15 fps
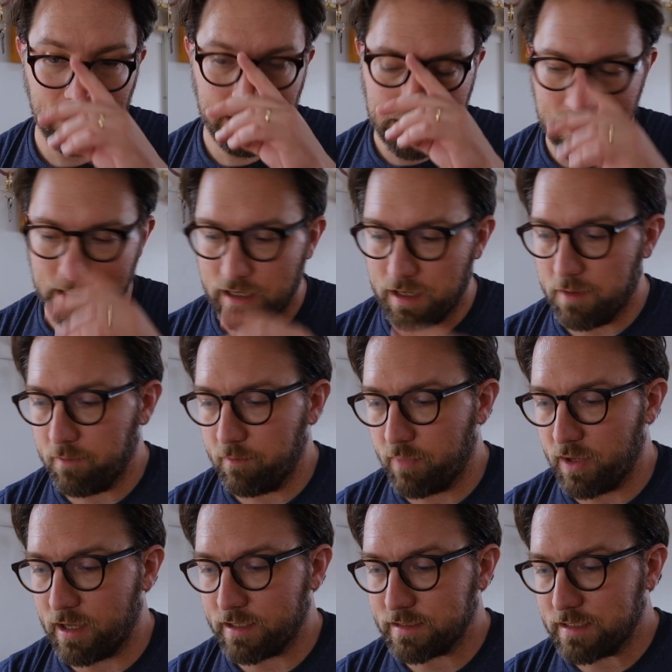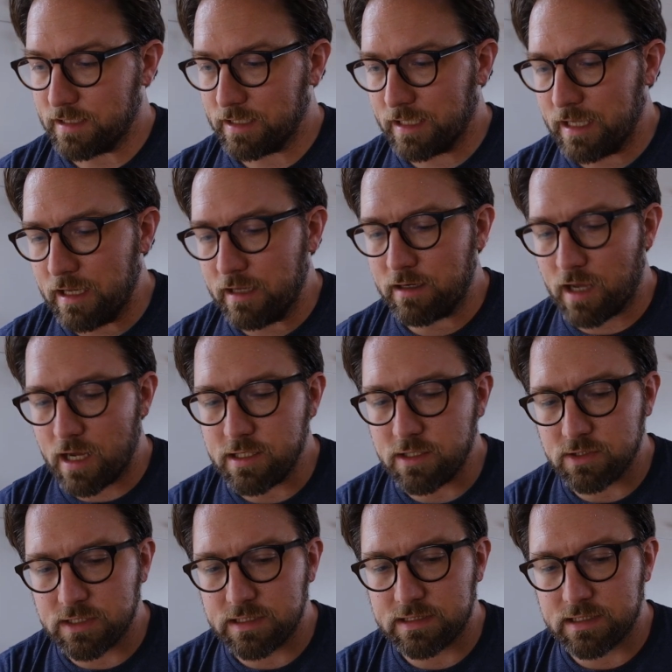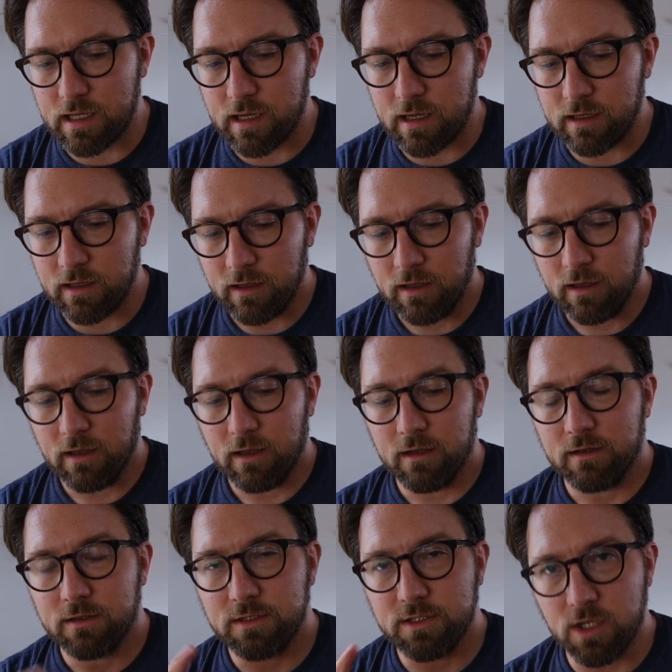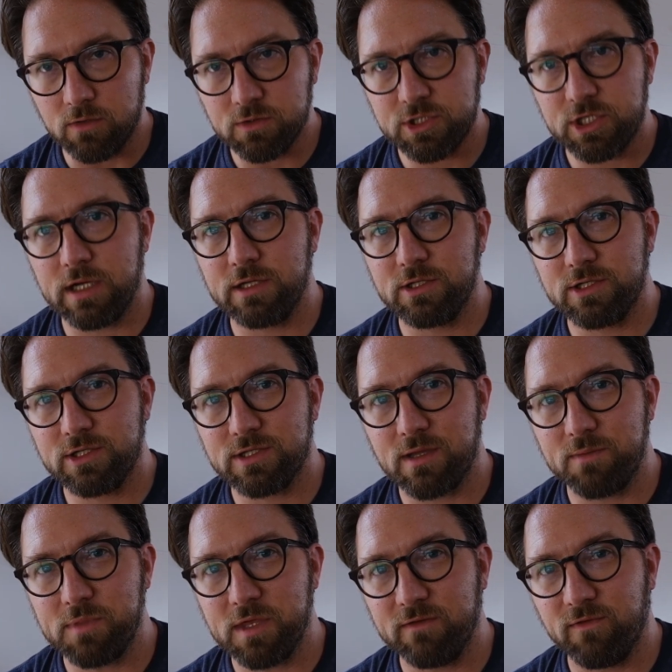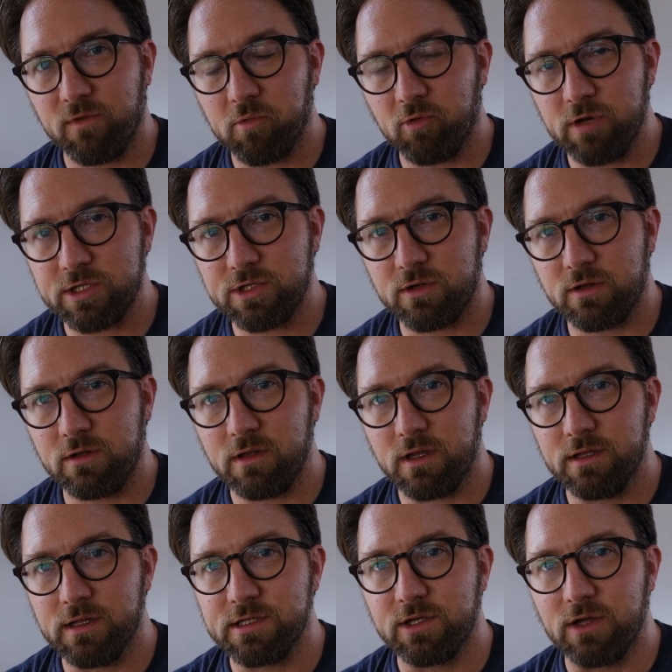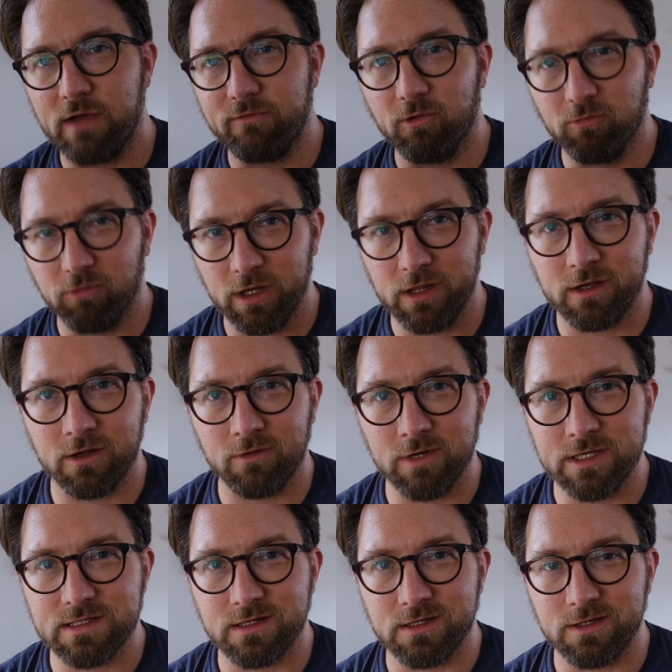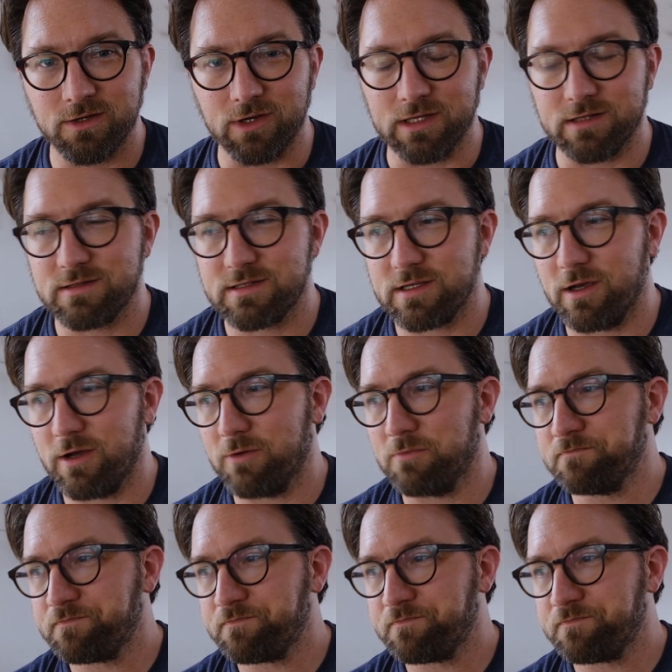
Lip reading: But again, I usually say don't change something from original unless you have a really good reason to do it. So